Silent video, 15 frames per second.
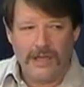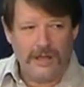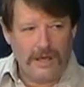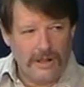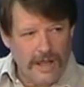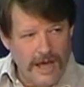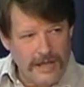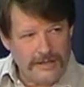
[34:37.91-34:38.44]
they
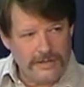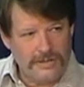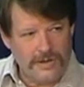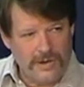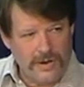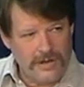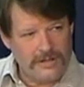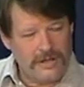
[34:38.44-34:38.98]
locked the
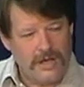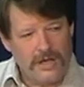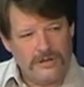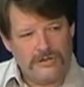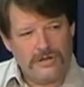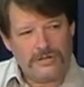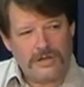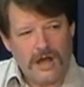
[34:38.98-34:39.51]
doors,
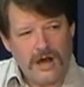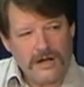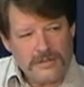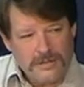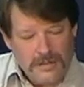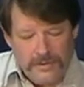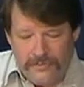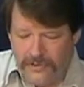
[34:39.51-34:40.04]
took the
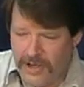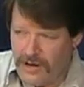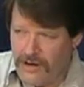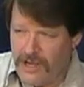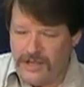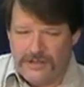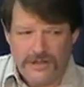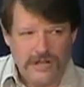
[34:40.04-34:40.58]
Articles of
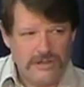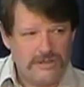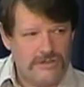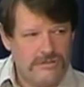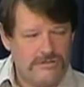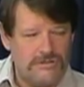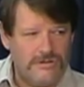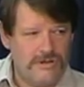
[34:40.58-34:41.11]
Confederation and
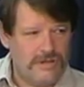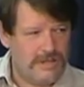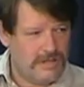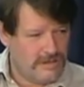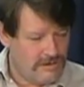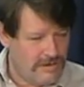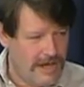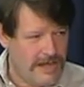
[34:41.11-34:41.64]
threw in
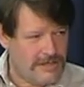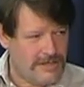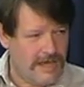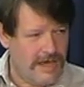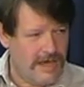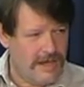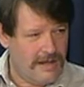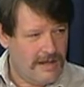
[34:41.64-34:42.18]
the trash
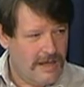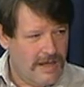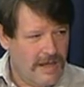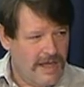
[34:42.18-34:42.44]
can